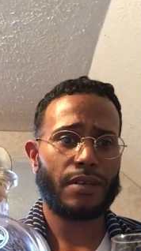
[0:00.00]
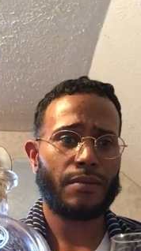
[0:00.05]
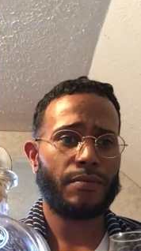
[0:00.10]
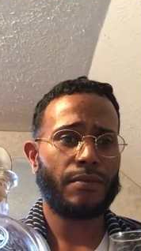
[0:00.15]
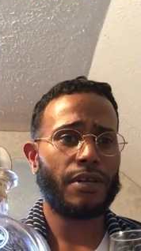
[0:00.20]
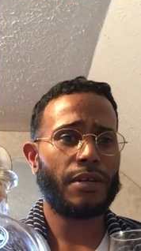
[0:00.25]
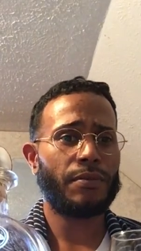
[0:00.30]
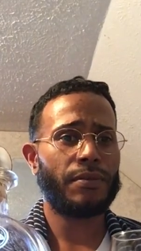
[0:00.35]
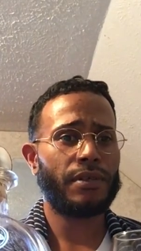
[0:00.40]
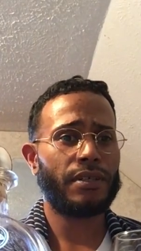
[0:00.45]

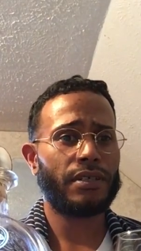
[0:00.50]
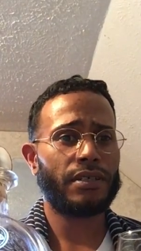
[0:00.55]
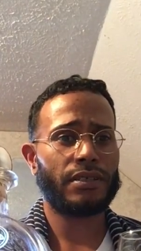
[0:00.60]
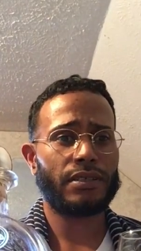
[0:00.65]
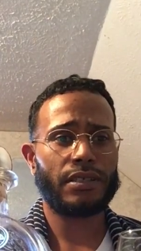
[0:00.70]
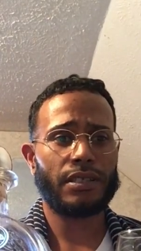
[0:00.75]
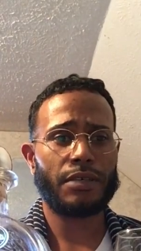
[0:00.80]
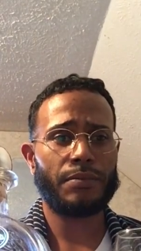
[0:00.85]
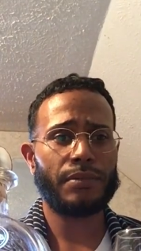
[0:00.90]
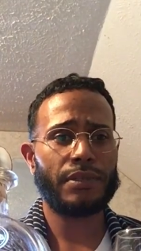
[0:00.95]
Maybe
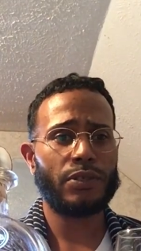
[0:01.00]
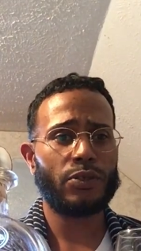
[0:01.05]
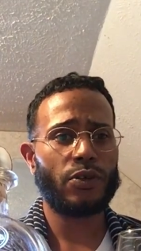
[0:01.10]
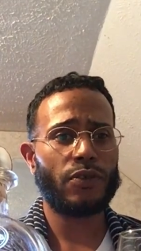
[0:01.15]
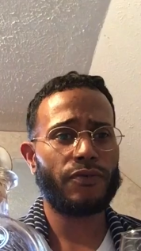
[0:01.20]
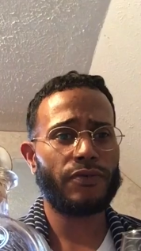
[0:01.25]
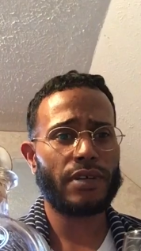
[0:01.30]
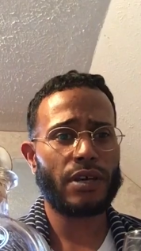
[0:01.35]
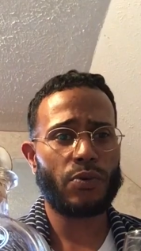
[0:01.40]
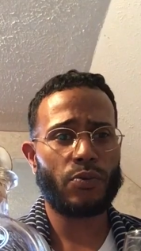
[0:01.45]
let me know
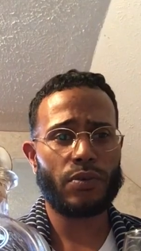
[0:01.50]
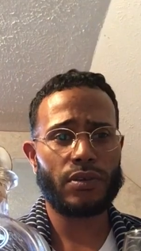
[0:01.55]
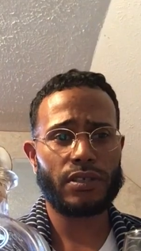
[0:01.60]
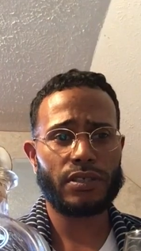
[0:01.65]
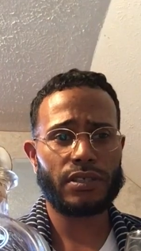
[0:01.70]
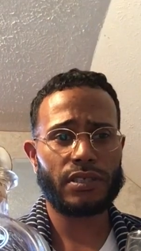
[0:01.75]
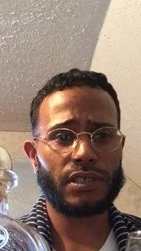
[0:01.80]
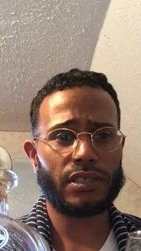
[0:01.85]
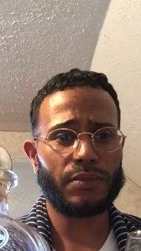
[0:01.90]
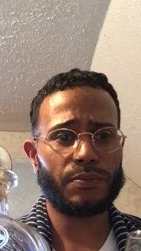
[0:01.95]
if y'all wanna
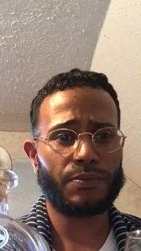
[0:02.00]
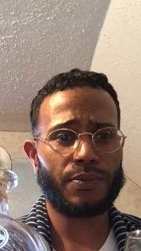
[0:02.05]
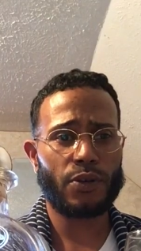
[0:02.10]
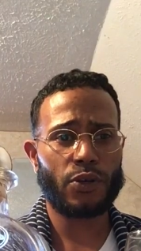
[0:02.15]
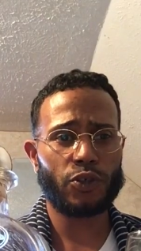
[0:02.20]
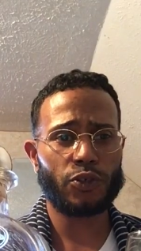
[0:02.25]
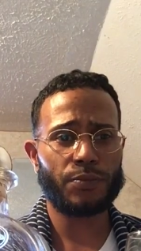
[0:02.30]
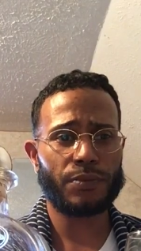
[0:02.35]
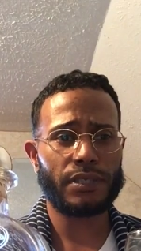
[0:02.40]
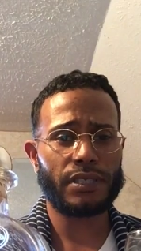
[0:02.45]
see the
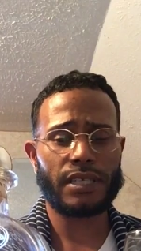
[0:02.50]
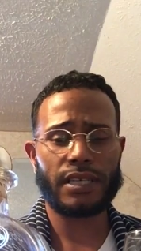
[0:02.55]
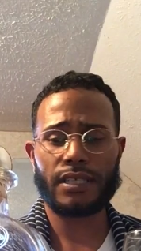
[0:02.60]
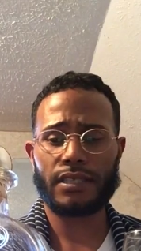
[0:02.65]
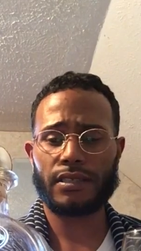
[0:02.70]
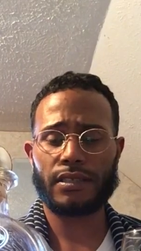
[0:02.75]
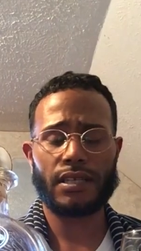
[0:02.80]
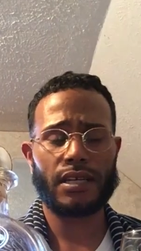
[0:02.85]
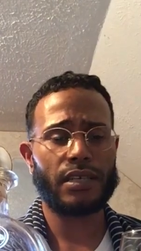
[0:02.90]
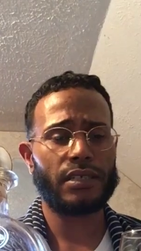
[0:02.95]
post, but
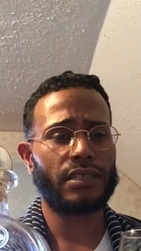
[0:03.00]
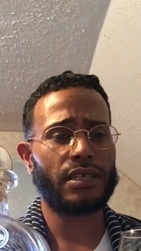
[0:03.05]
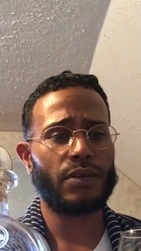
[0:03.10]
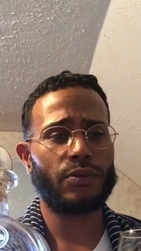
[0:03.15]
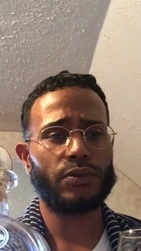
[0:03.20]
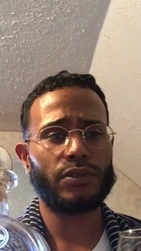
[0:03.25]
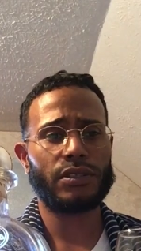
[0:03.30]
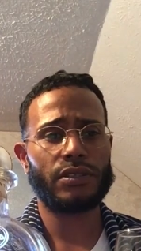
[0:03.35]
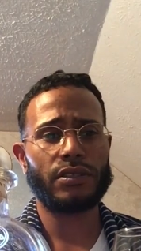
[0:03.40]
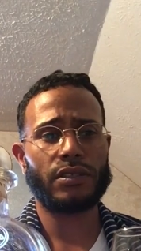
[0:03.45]
that
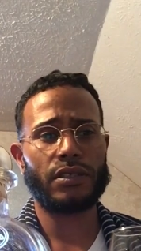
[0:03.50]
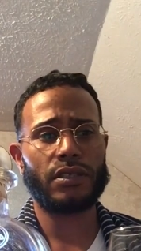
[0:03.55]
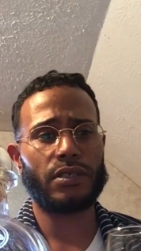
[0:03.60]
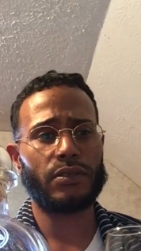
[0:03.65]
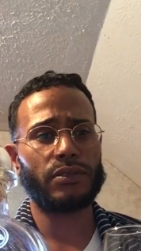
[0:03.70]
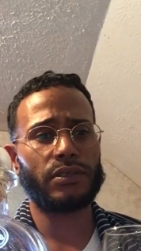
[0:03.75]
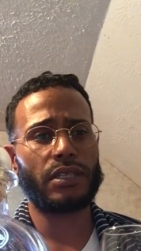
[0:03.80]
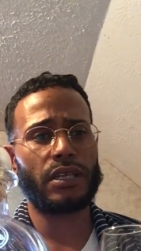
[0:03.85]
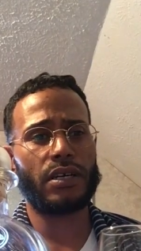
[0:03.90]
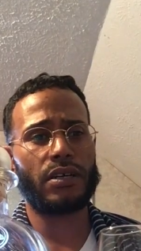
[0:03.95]
was, I
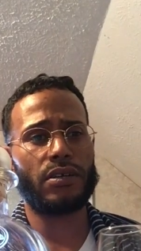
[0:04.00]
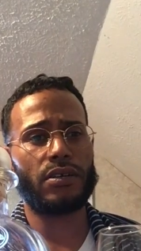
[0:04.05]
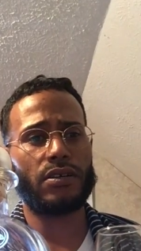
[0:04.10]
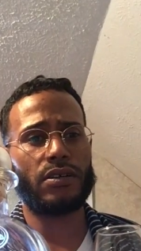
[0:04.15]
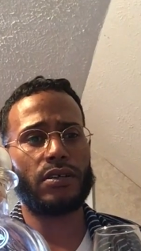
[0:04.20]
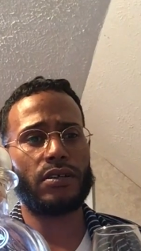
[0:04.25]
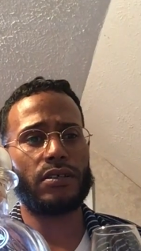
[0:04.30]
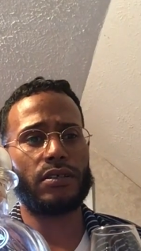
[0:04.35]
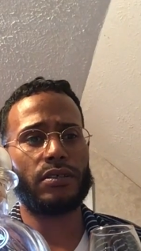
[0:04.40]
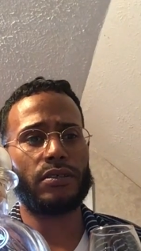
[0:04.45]
was like,
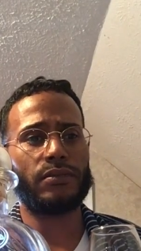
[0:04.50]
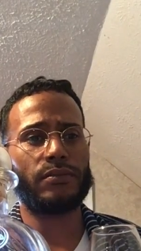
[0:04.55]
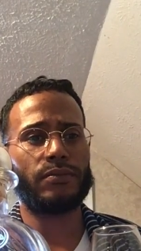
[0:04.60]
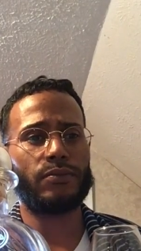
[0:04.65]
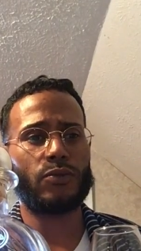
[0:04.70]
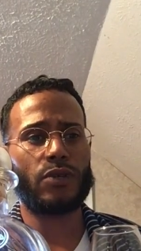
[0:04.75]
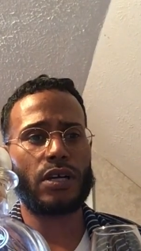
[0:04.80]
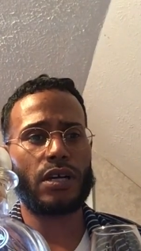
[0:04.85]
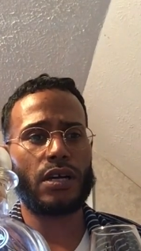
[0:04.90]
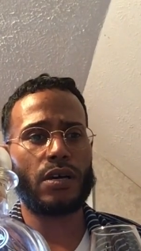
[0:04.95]
oh,
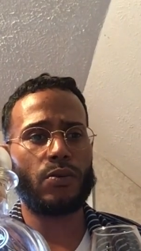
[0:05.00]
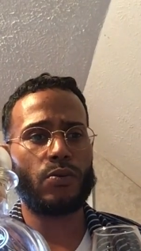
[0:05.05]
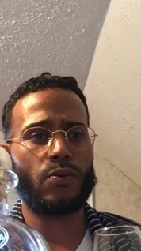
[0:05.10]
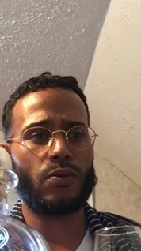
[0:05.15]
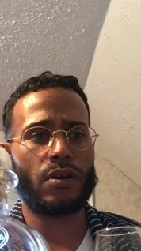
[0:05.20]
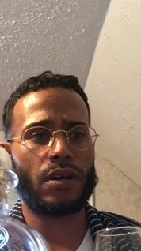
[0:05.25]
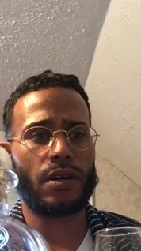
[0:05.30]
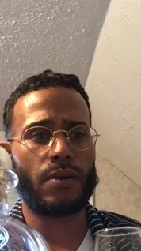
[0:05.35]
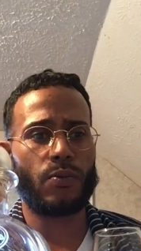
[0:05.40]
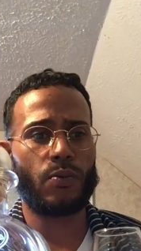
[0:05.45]
wah,
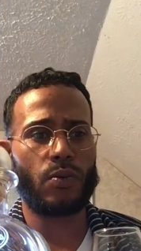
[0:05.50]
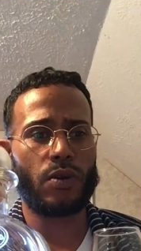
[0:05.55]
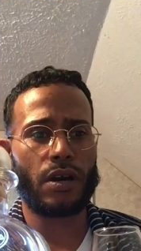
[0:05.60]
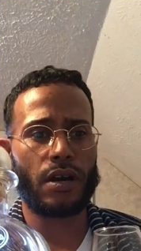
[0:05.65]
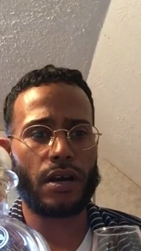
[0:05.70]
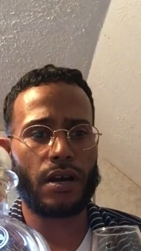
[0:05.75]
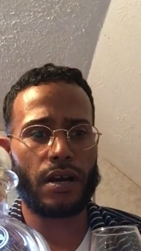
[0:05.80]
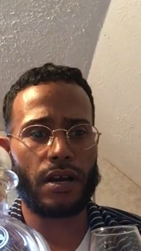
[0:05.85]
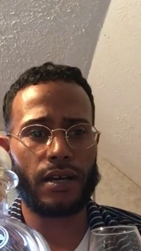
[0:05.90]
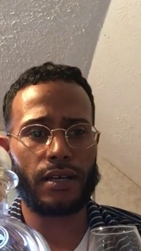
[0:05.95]
wah,
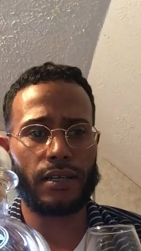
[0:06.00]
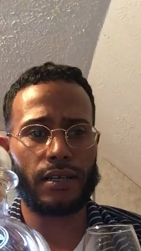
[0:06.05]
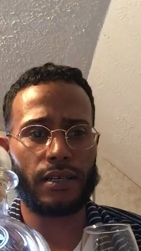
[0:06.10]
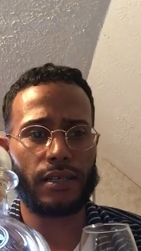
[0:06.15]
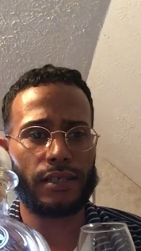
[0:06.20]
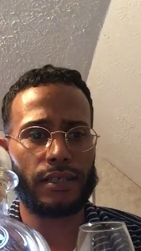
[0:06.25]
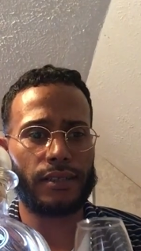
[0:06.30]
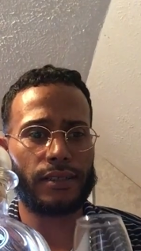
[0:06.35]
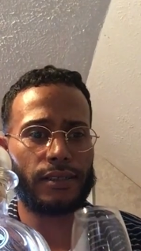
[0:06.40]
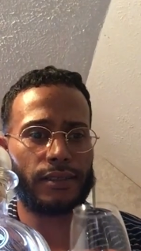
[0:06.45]

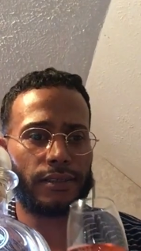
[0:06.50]
wah.